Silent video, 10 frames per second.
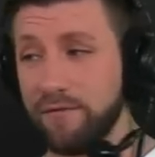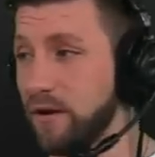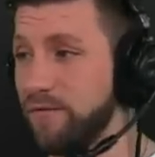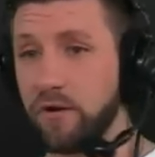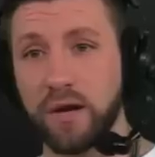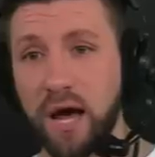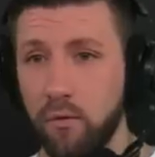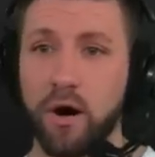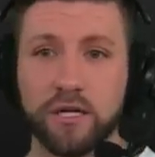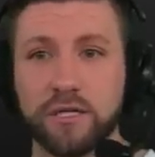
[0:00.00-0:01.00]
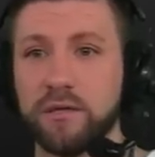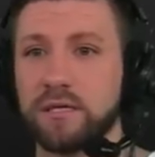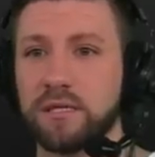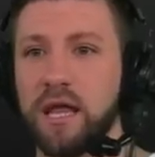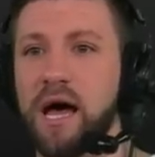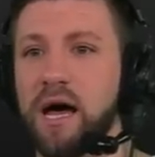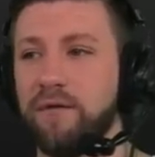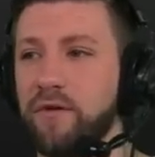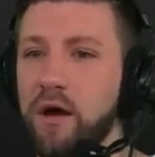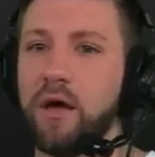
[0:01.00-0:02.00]
and if you're not watching this
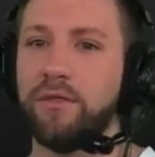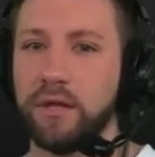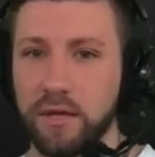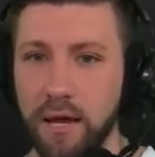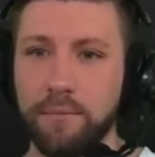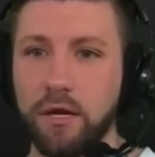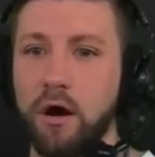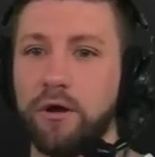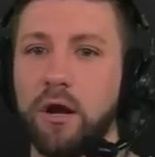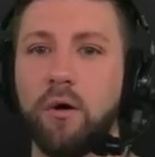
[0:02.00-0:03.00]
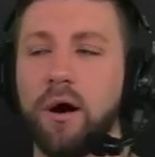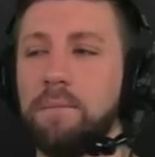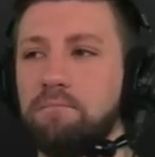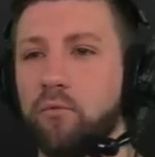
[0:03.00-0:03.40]
live, then let me know. You know what?